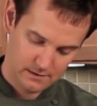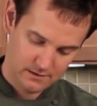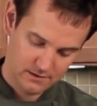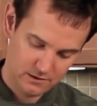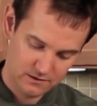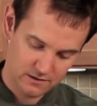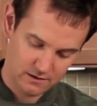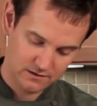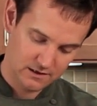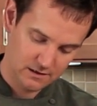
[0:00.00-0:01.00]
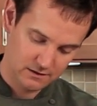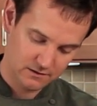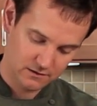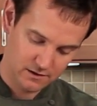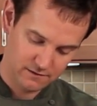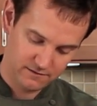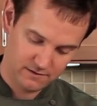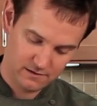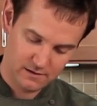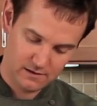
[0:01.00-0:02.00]
until you start seeing those kind of
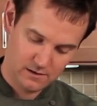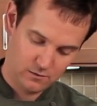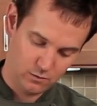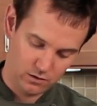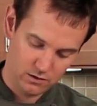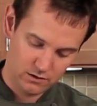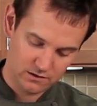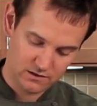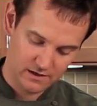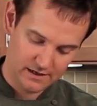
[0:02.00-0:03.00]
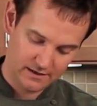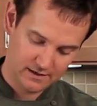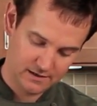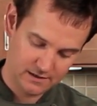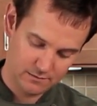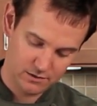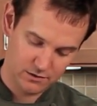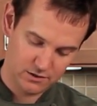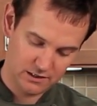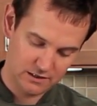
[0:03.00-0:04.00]
what looks like the blue
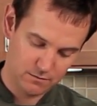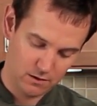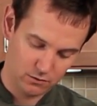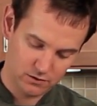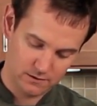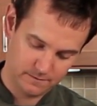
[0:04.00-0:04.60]
cheese mould.